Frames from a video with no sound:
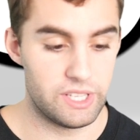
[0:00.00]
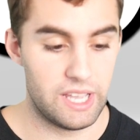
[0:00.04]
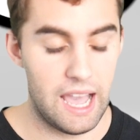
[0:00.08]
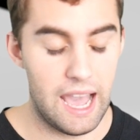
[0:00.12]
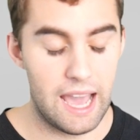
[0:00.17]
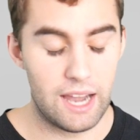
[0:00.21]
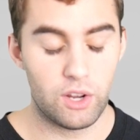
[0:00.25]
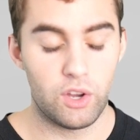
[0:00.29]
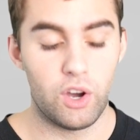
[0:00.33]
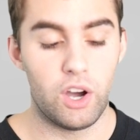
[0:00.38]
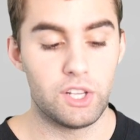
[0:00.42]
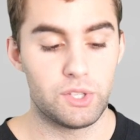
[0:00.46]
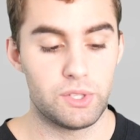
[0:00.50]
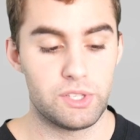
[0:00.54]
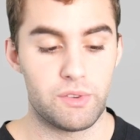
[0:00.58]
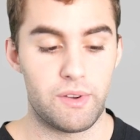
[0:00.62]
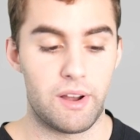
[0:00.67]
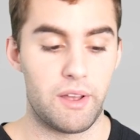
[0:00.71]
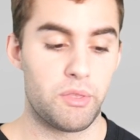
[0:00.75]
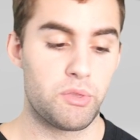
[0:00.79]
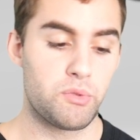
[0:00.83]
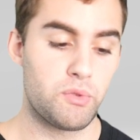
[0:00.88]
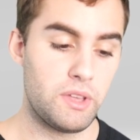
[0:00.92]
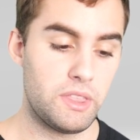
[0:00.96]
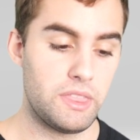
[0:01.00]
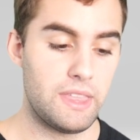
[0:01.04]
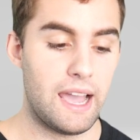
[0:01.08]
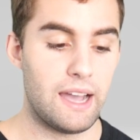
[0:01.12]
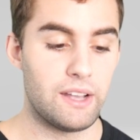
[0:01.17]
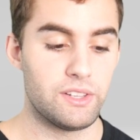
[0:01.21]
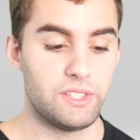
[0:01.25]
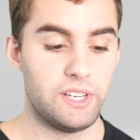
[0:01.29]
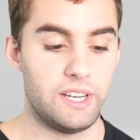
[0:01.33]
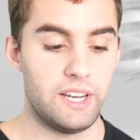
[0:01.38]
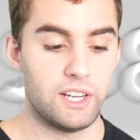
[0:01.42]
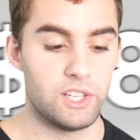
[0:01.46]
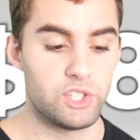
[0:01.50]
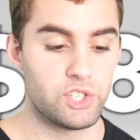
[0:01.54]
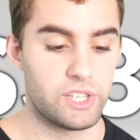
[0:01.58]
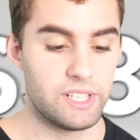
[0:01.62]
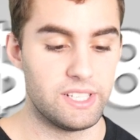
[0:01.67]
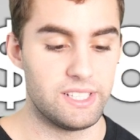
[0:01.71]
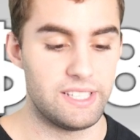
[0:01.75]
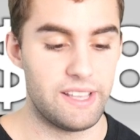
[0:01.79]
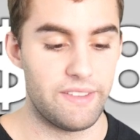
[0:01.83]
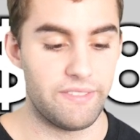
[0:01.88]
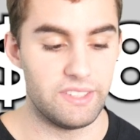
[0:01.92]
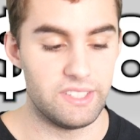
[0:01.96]
The ad cost is around
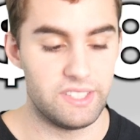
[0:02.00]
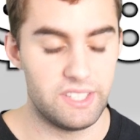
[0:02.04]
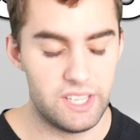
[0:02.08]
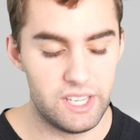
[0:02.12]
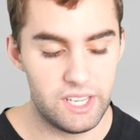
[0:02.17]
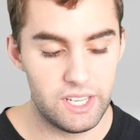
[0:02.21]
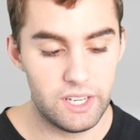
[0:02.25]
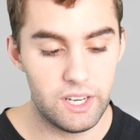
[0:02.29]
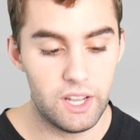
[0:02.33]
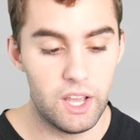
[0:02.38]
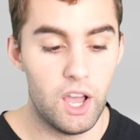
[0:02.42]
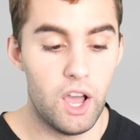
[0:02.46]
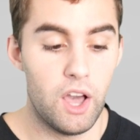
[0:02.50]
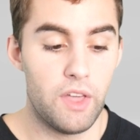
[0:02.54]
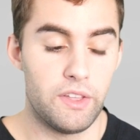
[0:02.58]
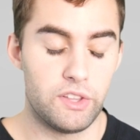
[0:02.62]
$3,817.